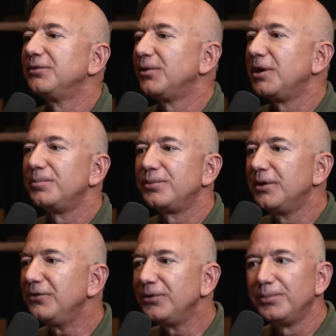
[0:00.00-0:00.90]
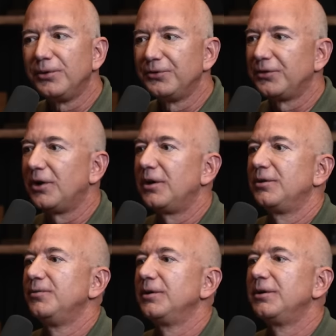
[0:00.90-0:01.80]
as what our principles
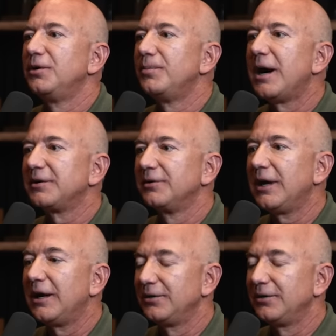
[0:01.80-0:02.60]
are. We can go back to that.